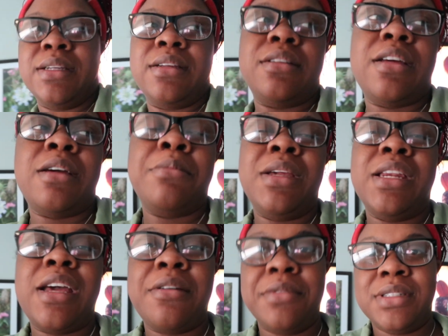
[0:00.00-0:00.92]
but I mean,
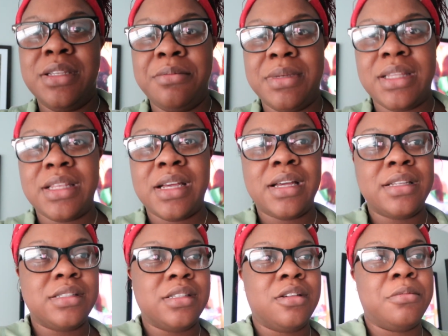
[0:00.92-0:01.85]
I haven't seen my
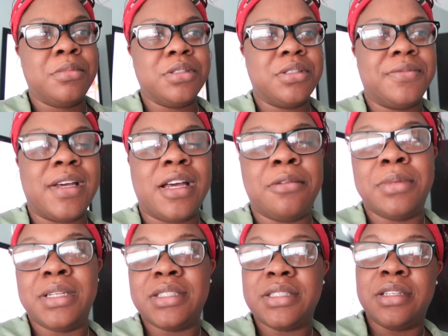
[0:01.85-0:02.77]
thighs in almost 5
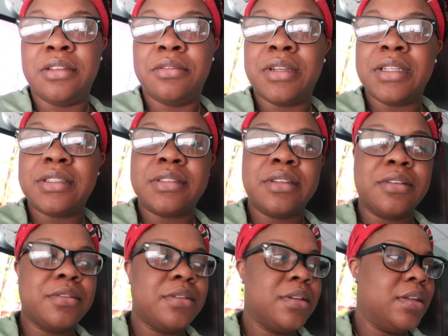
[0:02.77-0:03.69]
months anyway,
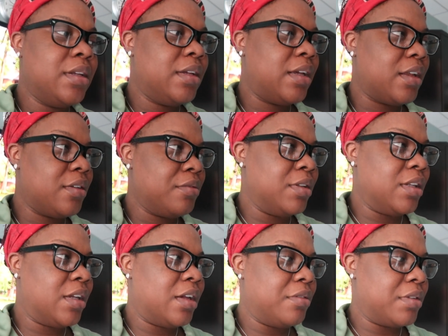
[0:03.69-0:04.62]
so I don't
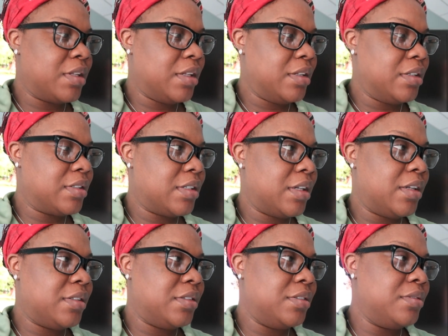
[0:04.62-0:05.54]
really care what that looks
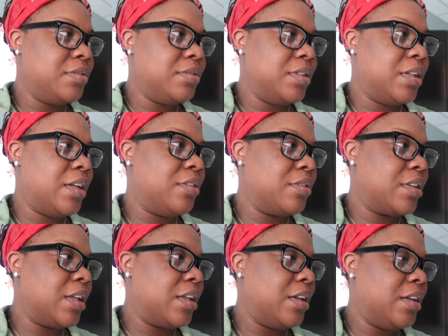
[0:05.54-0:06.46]
like. And I don't
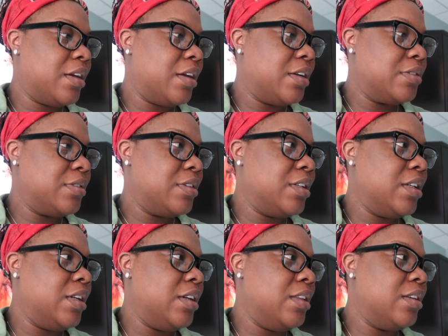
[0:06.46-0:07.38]
think he cares
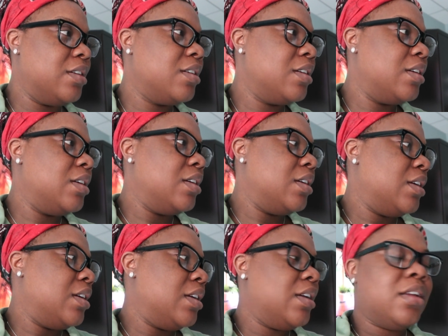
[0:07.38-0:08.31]
really either.
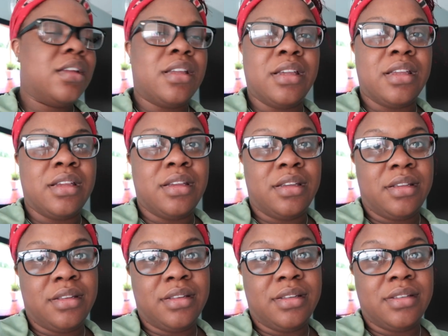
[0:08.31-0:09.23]

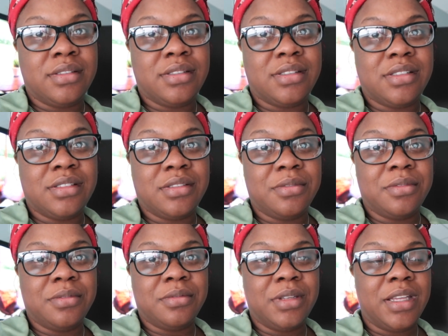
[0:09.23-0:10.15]
And
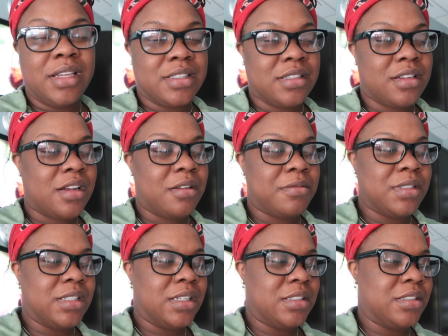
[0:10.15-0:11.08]
we had some
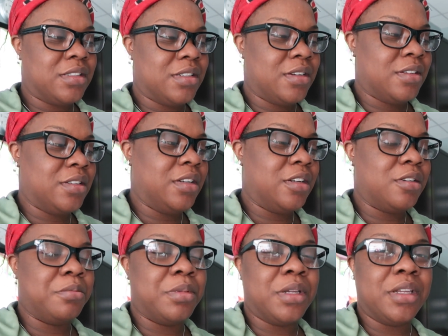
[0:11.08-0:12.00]
conversations
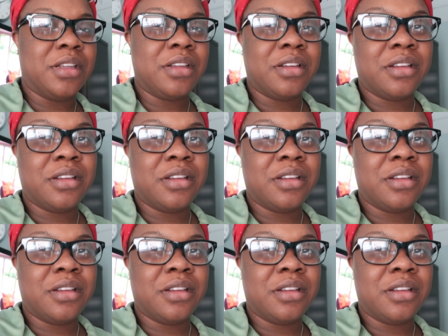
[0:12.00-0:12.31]
earlier, but